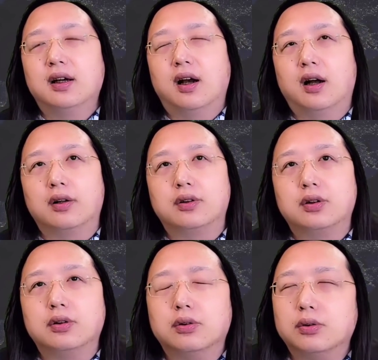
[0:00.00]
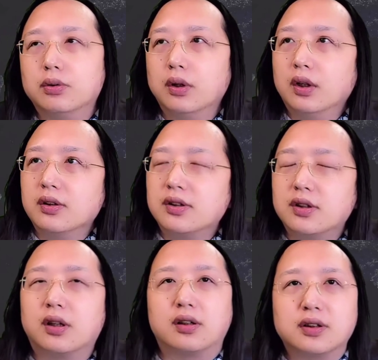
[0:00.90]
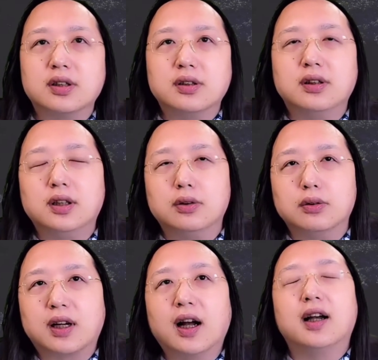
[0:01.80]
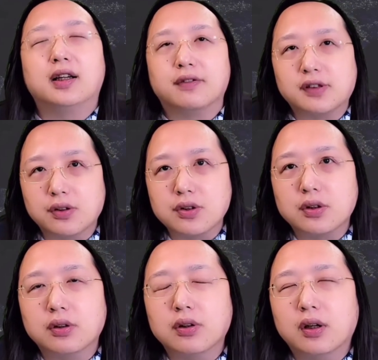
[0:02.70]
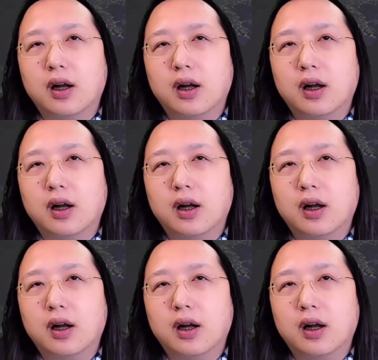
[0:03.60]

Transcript: to start new kind of social